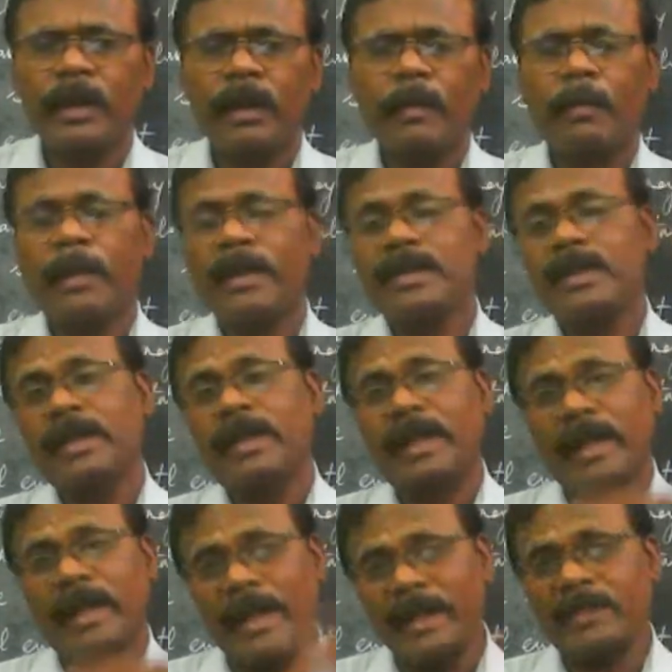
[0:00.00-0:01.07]
But in
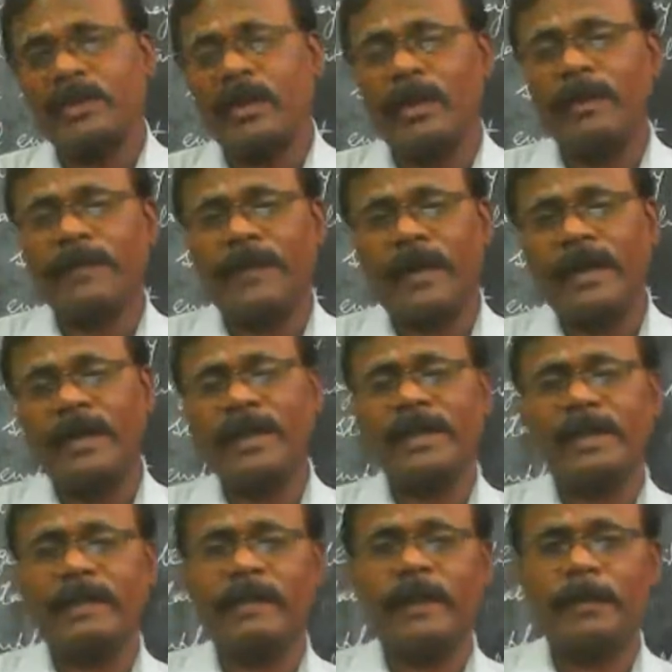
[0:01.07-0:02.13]
case of
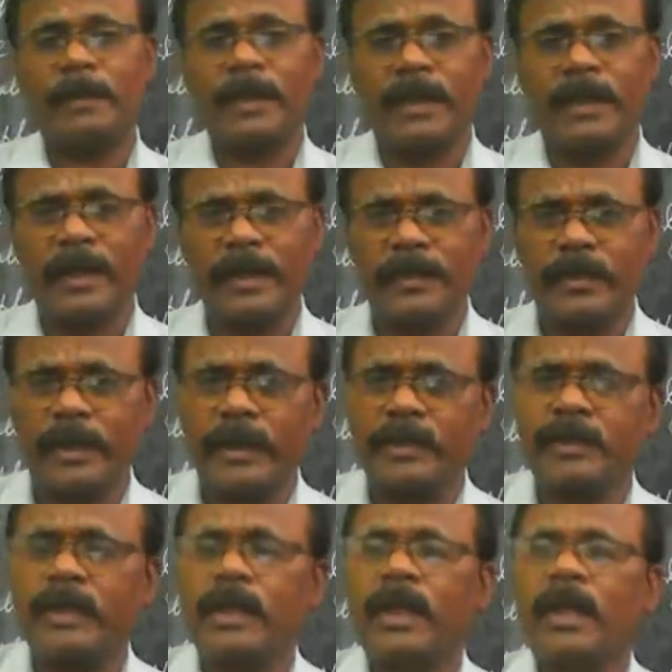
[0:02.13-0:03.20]
underdeveloped
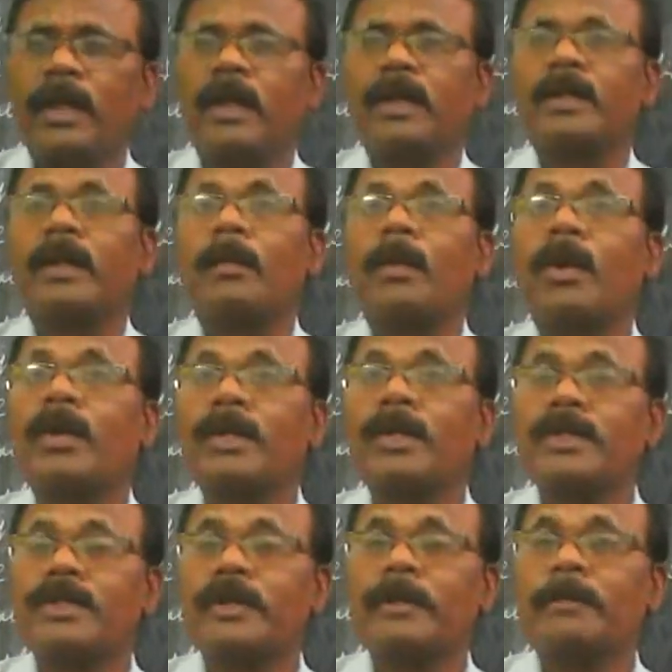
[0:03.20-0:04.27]
countries, the
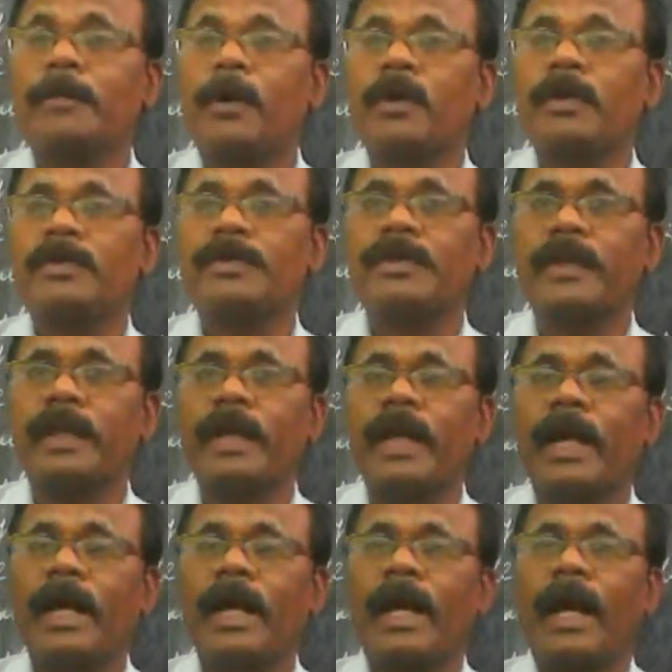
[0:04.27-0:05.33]
monetary
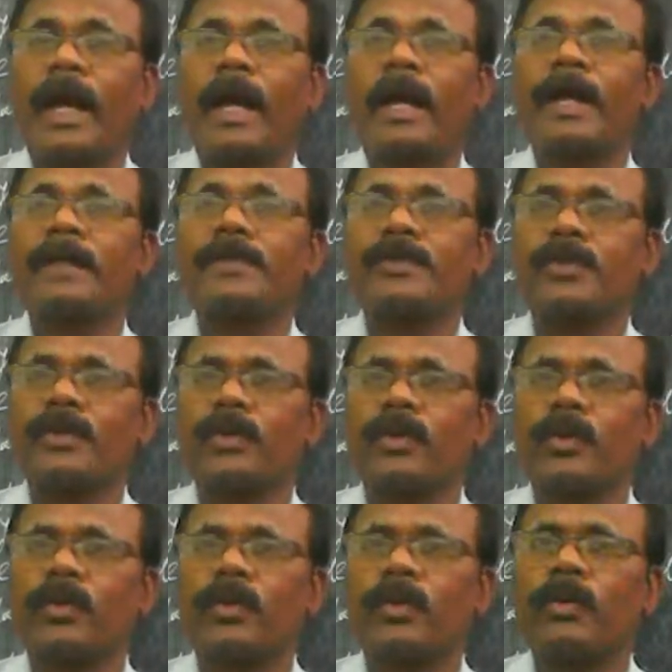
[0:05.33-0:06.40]
policy has
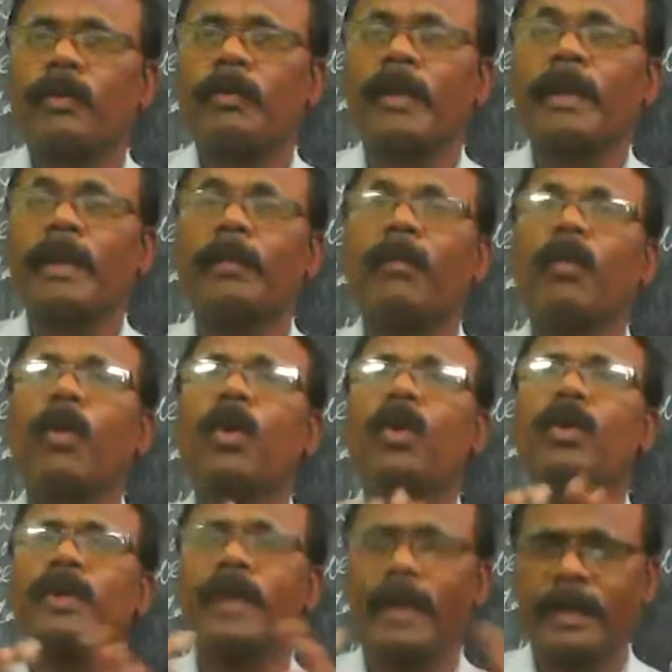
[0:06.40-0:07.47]
to be
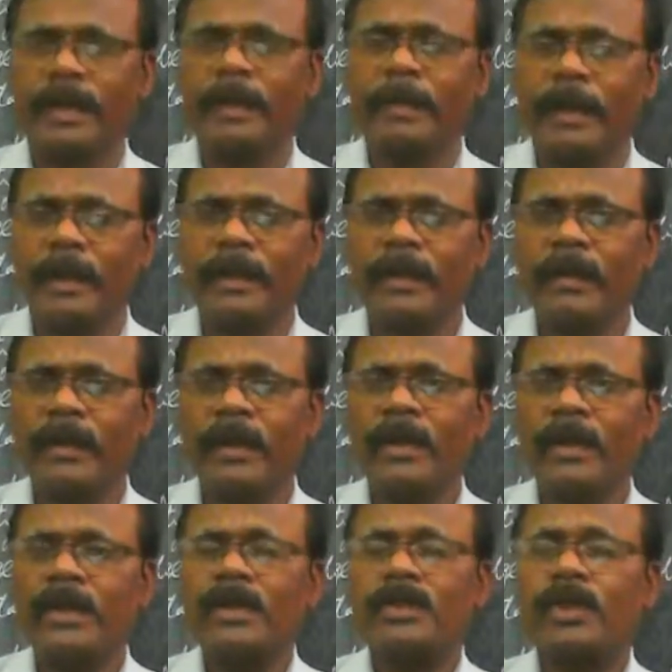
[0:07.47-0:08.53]
more dynamic
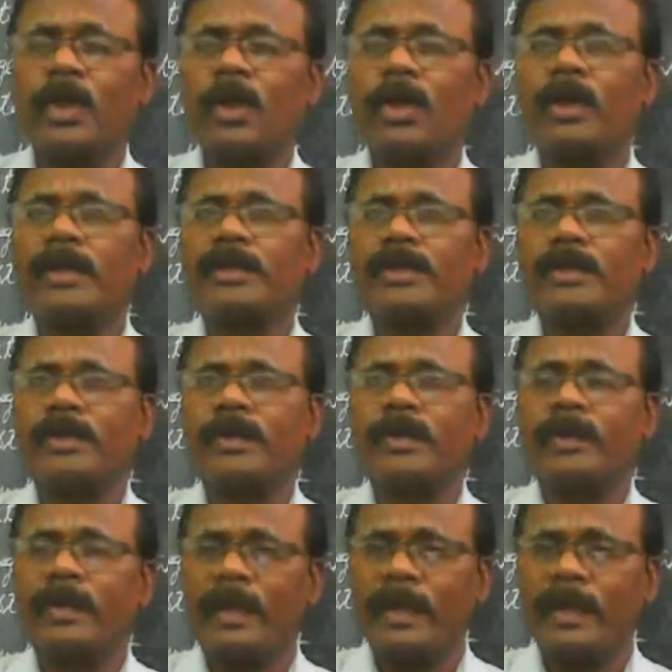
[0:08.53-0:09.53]
so as to